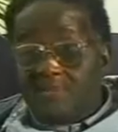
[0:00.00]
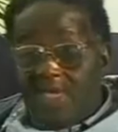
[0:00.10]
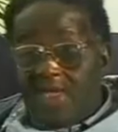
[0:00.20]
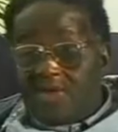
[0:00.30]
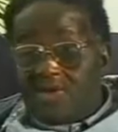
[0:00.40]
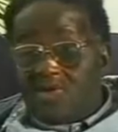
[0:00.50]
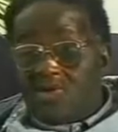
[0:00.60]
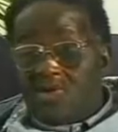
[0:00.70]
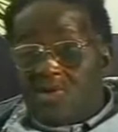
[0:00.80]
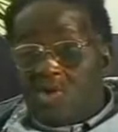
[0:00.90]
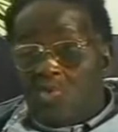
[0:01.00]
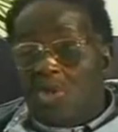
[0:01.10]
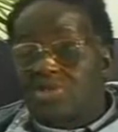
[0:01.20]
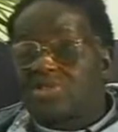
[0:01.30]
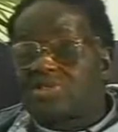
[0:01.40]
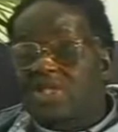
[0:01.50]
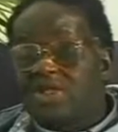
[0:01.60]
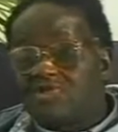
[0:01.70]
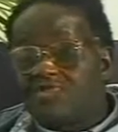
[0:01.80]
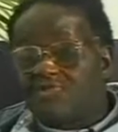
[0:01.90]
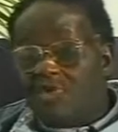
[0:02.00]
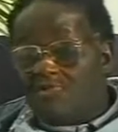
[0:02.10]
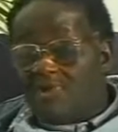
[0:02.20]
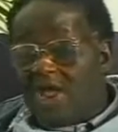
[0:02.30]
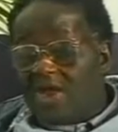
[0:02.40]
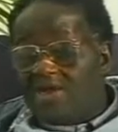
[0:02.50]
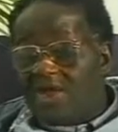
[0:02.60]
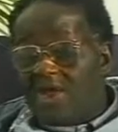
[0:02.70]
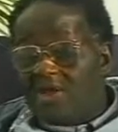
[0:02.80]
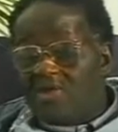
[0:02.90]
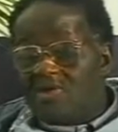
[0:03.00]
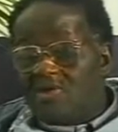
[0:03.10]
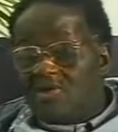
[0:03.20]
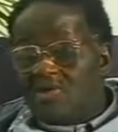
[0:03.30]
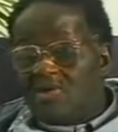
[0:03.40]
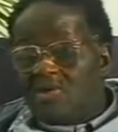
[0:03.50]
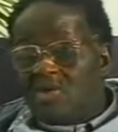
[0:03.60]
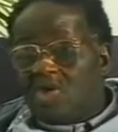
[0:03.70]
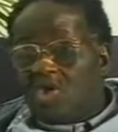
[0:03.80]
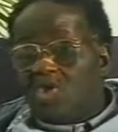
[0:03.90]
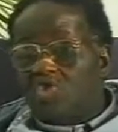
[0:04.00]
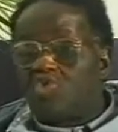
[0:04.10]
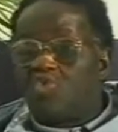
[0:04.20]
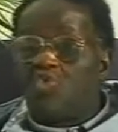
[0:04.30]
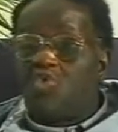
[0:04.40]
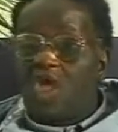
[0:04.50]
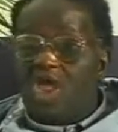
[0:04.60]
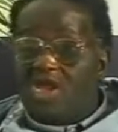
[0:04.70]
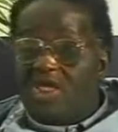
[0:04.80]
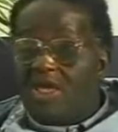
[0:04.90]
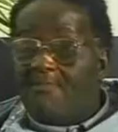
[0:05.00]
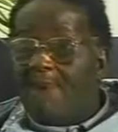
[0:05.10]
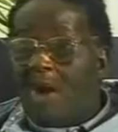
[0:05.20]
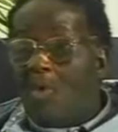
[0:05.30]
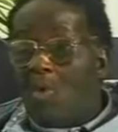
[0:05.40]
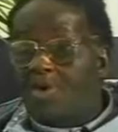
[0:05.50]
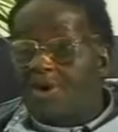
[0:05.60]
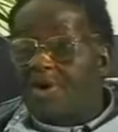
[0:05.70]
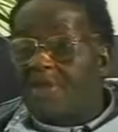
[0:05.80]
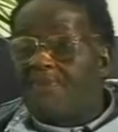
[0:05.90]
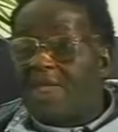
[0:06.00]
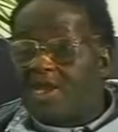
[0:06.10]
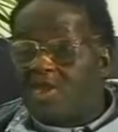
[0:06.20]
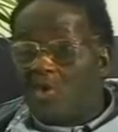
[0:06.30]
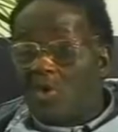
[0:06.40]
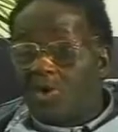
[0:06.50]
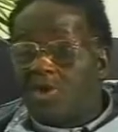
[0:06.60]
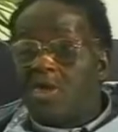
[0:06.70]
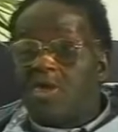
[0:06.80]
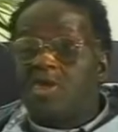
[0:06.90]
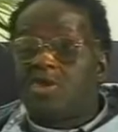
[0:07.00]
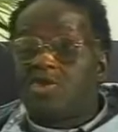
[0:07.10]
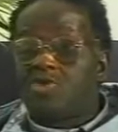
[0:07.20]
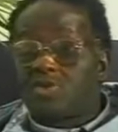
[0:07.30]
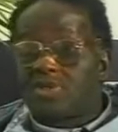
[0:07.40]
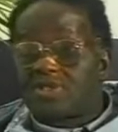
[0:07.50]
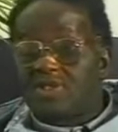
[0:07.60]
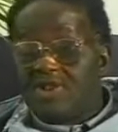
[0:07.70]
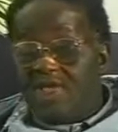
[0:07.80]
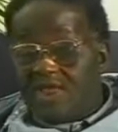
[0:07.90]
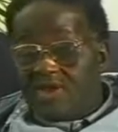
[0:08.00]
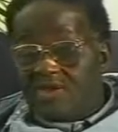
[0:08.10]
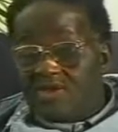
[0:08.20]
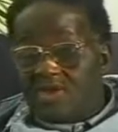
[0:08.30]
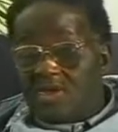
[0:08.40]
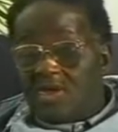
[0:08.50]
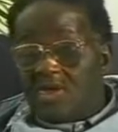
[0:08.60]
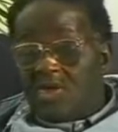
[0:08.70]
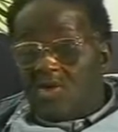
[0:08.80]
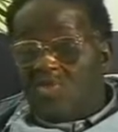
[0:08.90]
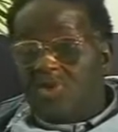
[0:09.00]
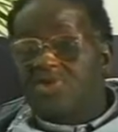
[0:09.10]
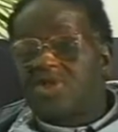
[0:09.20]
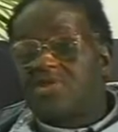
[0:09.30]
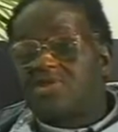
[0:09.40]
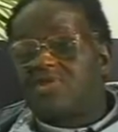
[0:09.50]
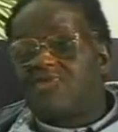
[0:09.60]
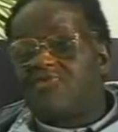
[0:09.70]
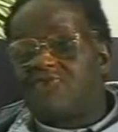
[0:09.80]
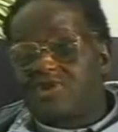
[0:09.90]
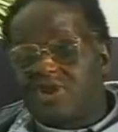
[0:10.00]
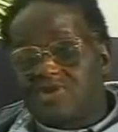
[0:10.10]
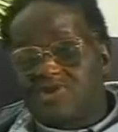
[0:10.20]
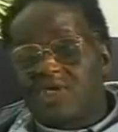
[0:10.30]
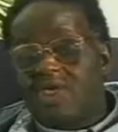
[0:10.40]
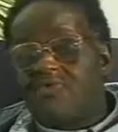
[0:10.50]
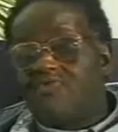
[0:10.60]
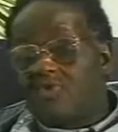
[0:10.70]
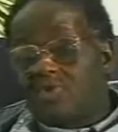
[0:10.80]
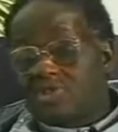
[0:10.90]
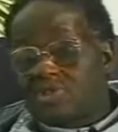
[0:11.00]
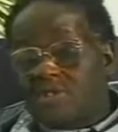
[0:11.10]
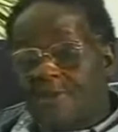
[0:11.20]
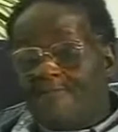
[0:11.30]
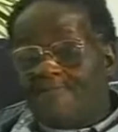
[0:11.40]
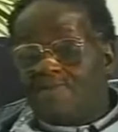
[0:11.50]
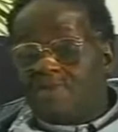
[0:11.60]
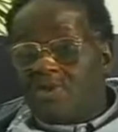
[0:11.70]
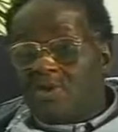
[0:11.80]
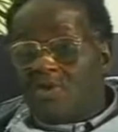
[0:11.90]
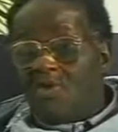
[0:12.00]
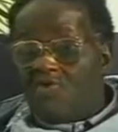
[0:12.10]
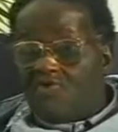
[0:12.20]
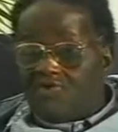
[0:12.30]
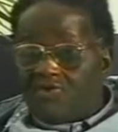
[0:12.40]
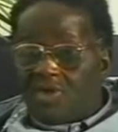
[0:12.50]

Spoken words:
man was sent from London to quell a Maori rebellion in New Zealand, which had defeated the efforts of